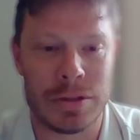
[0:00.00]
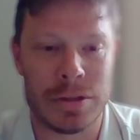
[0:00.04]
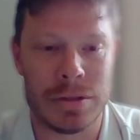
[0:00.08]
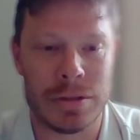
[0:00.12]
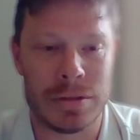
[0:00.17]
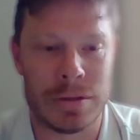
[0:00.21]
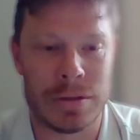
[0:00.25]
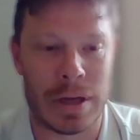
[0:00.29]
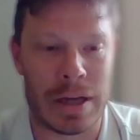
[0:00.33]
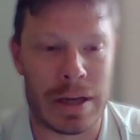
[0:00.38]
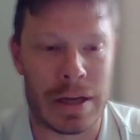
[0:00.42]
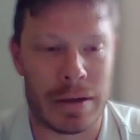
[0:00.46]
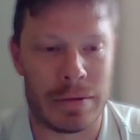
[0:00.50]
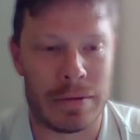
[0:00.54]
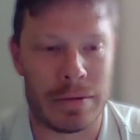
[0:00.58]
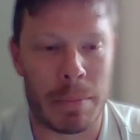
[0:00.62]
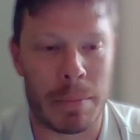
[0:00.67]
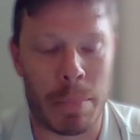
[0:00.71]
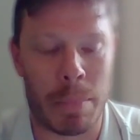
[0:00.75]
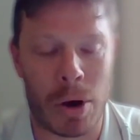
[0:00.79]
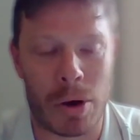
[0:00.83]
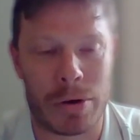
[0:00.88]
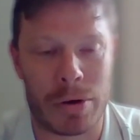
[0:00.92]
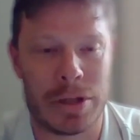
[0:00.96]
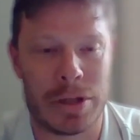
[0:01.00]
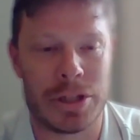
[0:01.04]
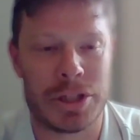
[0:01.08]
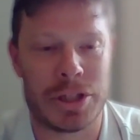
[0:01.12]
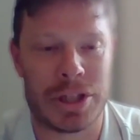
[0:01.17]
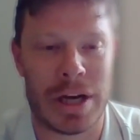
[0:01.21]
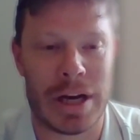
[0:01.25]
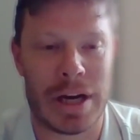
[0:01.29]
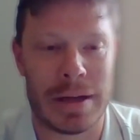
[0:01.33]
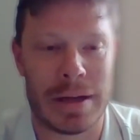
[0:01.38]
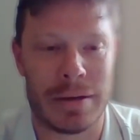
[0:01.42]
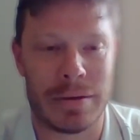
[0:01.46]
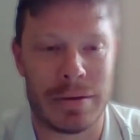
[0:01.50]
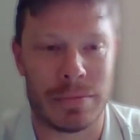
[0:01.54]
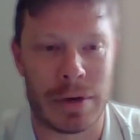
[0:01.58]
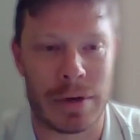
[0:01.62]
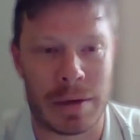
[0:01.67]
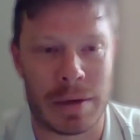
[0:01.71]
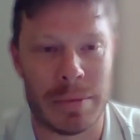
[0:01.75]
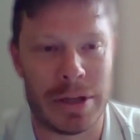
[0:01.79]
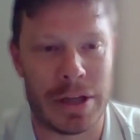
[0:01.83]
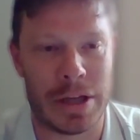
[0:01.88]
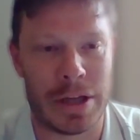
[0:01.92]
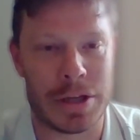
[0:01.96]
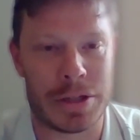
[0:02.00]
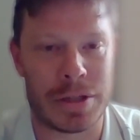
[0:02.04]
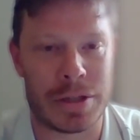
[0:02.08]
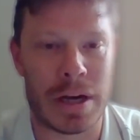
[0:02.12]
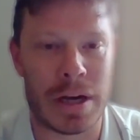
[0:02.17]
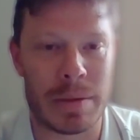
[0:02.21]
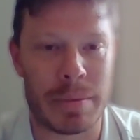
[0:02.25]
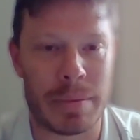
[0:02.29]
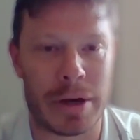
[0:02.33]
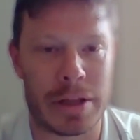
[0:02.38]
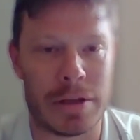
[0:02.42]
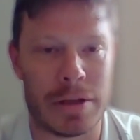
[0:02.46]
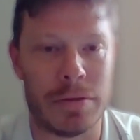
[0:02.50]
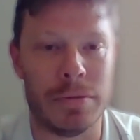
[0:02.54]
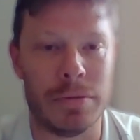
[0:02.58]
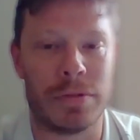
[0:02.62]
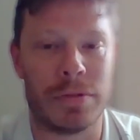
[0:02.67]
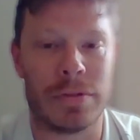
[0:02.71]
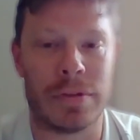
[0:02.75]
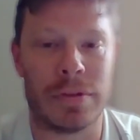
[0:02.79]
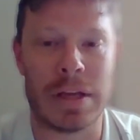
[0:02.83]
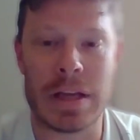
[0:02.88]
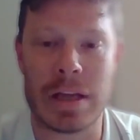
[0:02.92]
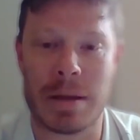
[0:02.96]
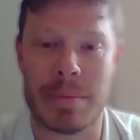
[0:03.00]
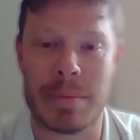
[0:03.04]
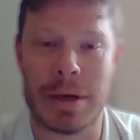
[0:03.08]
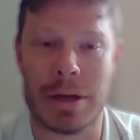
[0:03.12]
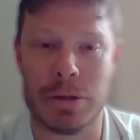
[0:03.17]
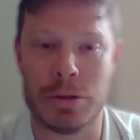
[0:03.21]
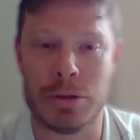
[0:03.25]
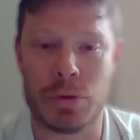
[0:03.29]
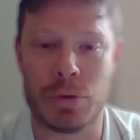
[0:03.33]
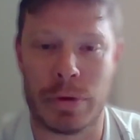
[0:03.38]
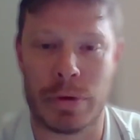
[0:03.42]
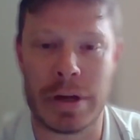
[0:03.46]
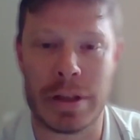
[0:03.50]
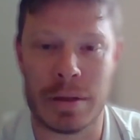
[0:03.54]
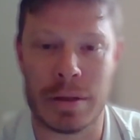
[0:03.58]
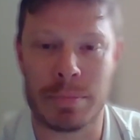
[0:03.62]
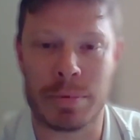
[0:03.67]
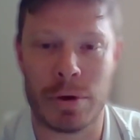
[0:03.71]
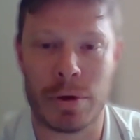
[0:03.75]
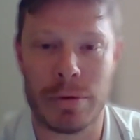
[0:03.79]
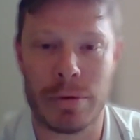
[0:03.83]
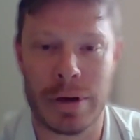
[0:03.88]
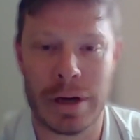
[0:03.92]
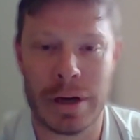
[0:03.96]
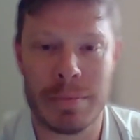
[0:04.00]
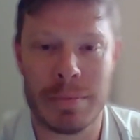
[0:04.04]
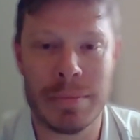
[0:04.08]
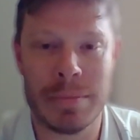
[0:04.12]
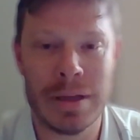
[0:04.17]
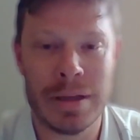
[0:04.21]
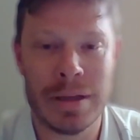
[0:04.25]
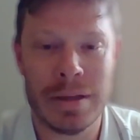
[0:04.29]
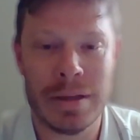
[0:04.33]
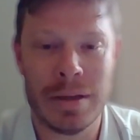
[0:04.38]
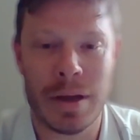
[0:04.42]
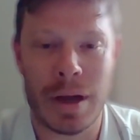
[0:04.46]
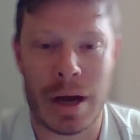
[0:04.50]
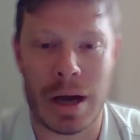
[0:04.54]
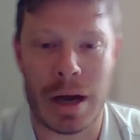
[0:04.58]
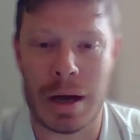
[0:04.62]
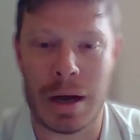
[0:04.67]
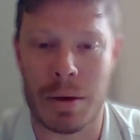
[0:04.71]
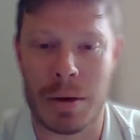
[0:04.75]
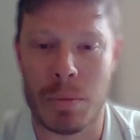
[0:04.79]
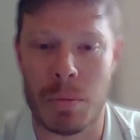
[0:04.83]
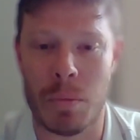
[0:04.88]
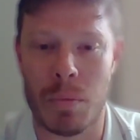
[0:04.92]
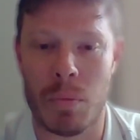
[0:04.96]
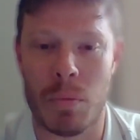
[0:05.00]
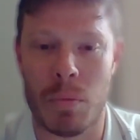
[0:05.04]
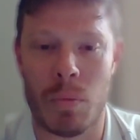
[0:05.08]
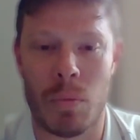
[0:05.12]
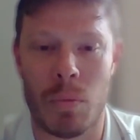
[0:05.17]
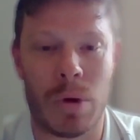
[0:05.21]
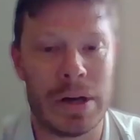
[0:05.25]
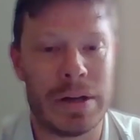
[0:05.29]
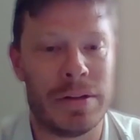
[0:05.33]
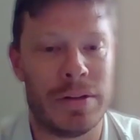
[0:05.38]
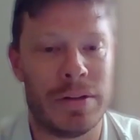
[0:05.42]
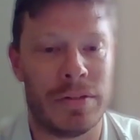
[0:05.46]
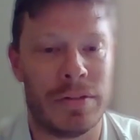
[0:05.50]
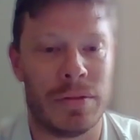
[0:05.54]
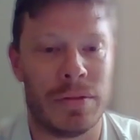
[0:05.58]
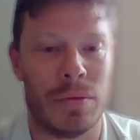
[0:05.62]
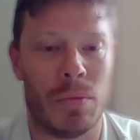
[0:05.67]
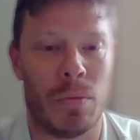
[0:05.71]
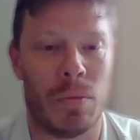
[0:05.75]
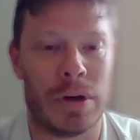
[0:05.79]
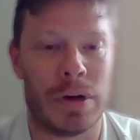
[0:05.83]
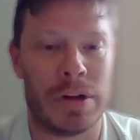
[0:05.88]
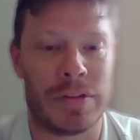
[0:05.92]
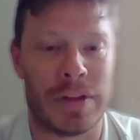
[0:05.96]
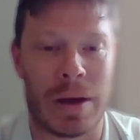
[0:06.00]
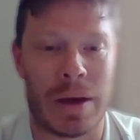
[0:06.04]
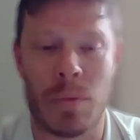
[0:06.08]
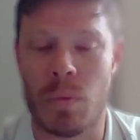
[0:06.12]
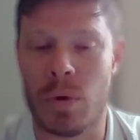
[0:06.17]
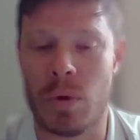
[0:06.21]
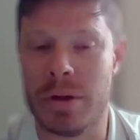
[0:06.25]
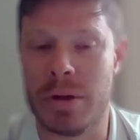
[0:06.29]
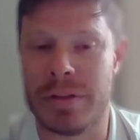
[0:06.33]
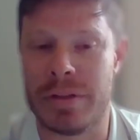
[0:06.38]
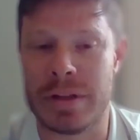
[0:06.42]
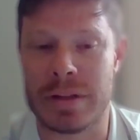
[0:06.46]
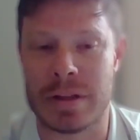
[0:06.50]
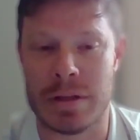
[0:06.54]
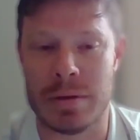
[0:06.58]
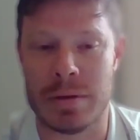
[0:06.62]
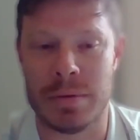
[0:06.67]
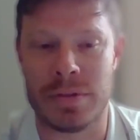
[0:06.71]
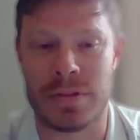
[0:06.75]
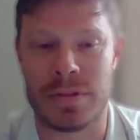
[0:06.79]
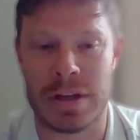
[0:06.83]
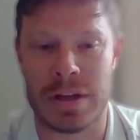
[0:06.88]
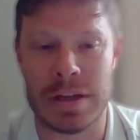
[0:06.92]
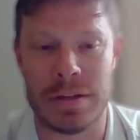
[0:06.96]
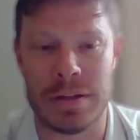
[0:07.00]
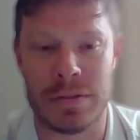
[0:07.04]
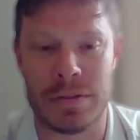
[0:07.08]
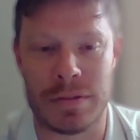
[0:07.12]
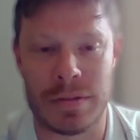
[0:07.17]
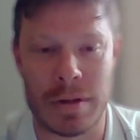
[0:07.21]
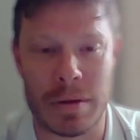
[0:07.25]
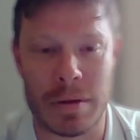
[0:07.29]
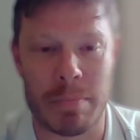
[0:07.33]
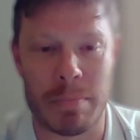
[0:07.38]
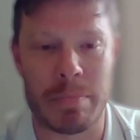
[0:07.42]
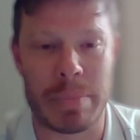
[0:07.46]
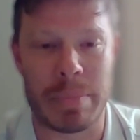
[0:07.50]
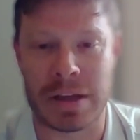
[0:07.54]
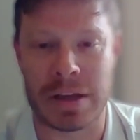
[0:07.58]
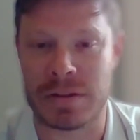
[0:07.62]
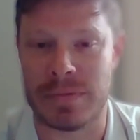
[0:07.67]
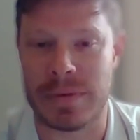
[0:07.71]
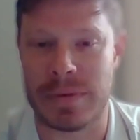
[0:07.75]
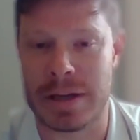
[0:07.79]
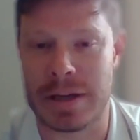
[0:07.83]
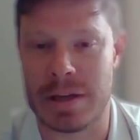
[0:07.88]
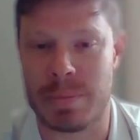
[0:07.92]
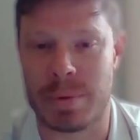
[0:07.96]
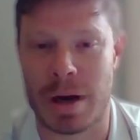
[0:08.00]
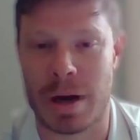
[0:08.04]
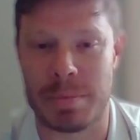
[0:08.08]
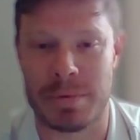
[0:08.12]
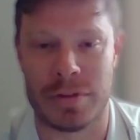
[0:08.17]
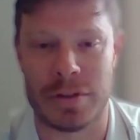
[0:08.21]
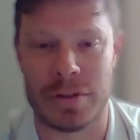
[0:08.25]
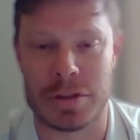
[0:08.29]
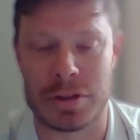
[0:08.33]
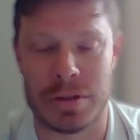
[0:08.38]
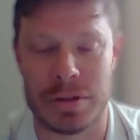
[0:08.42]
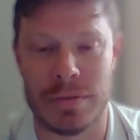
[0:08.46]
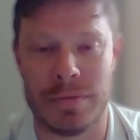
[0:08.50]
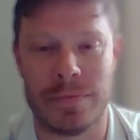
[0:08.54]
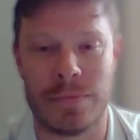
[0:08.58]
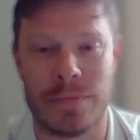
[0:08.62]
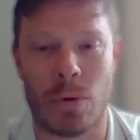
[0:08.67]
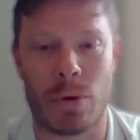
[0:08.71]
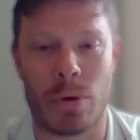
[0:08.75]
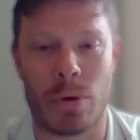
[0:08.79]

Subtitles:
a parting shot recommendation? Anybody who's thinking about joining the program, what is that one thing that you would say is the best value proposition for